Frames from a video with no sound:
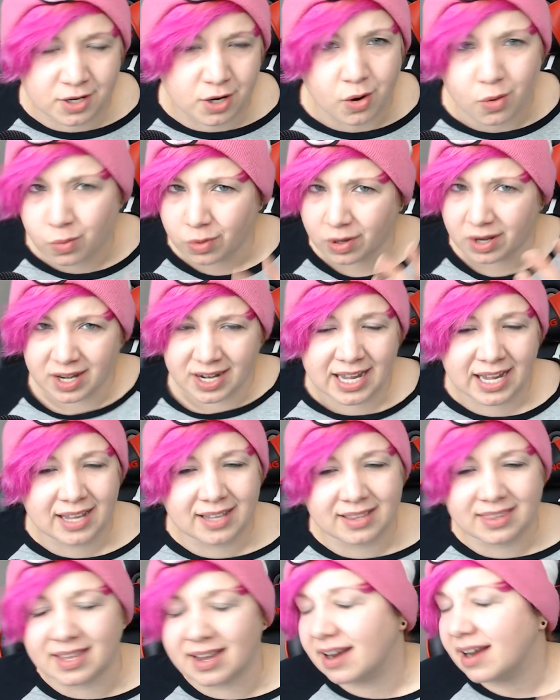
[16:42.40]
We're gonna
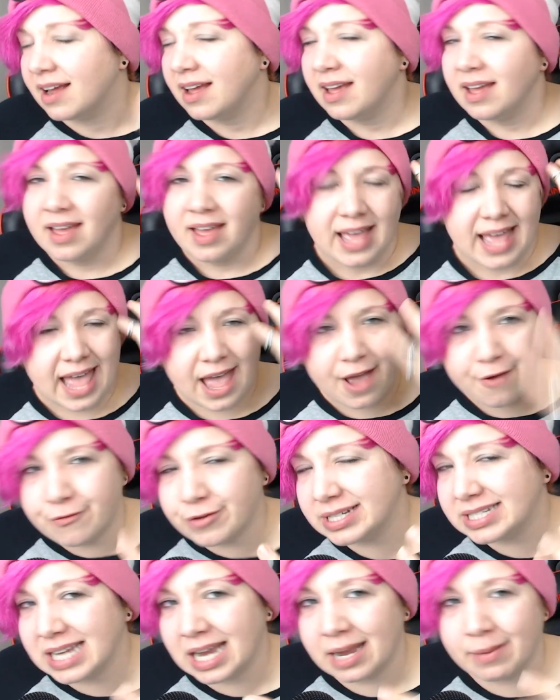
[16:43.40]
get there.
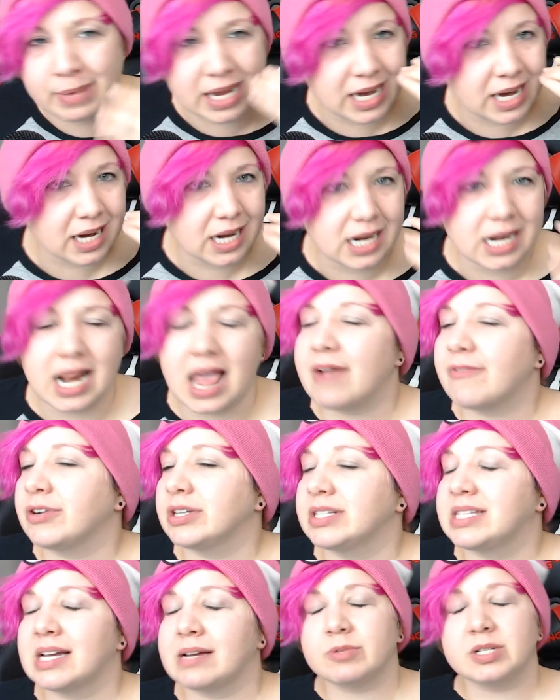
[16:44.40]
Every time I hear it,
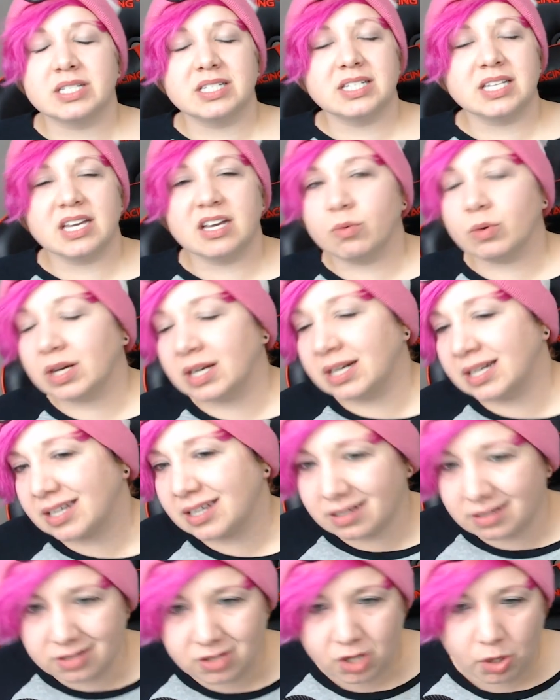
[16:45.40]
every time we see it, we're gonna
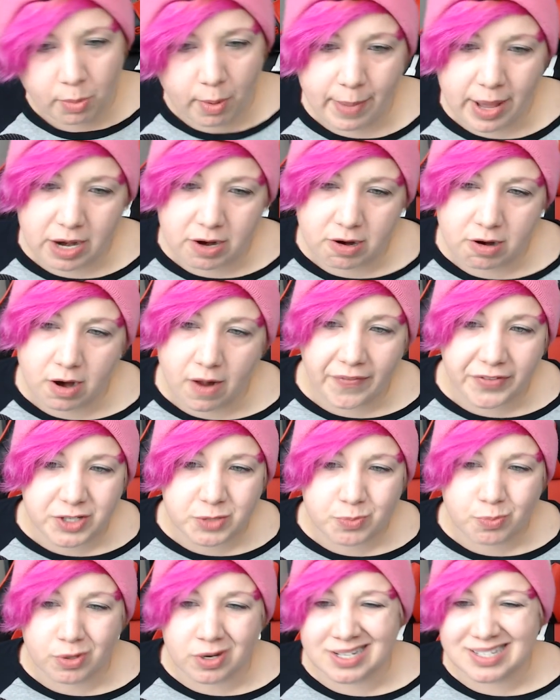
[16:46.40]
get a little bit better at all
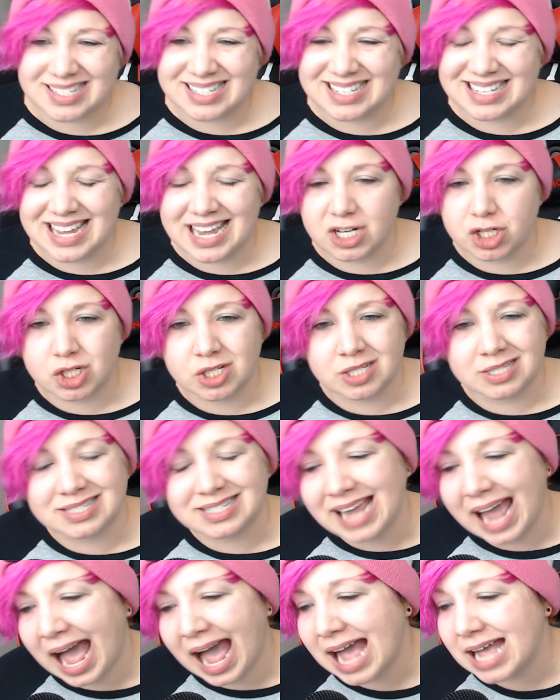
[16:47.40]
these pronunciations.
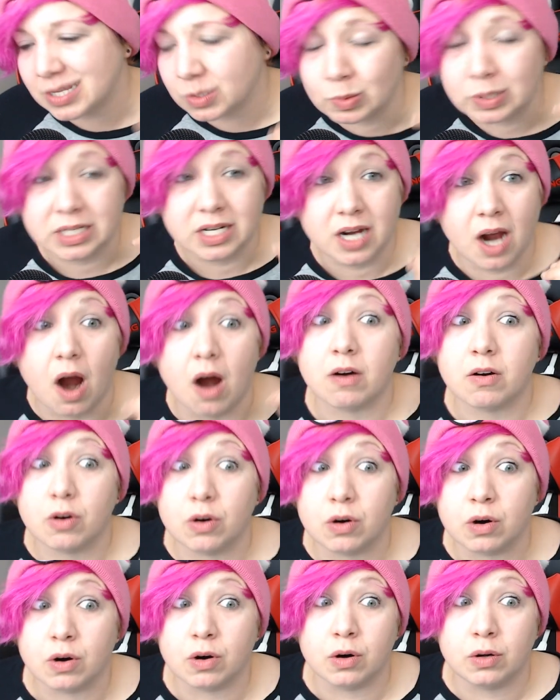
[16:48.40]
Guys, we are
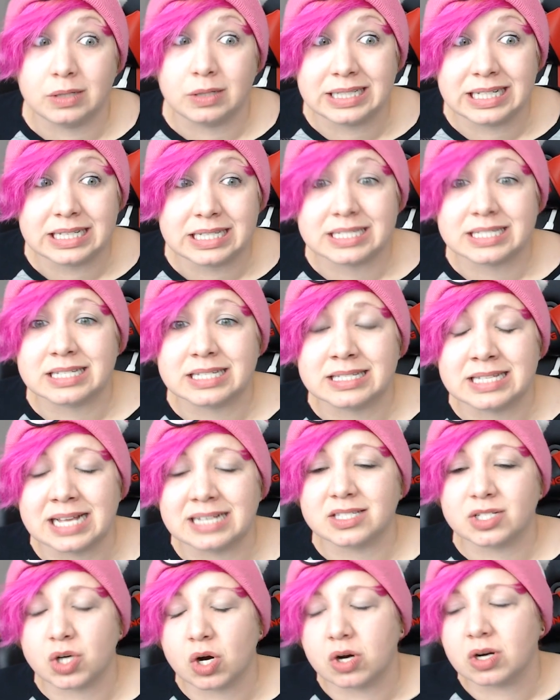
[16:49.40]
early. This does
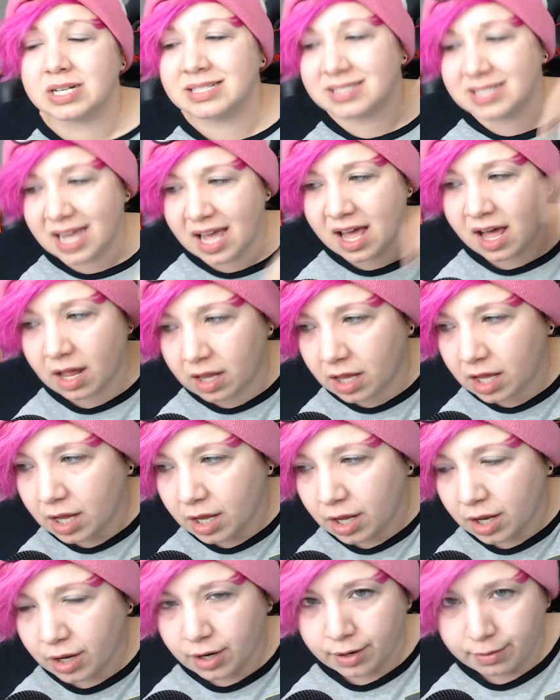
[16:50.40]
not start until
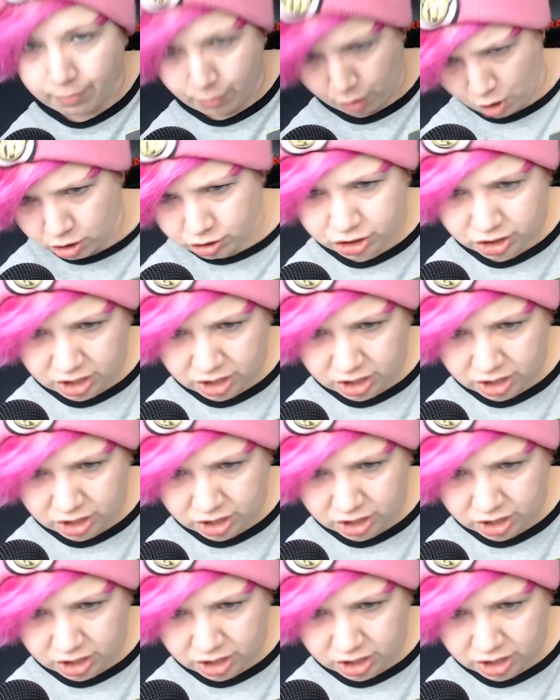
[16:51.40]
March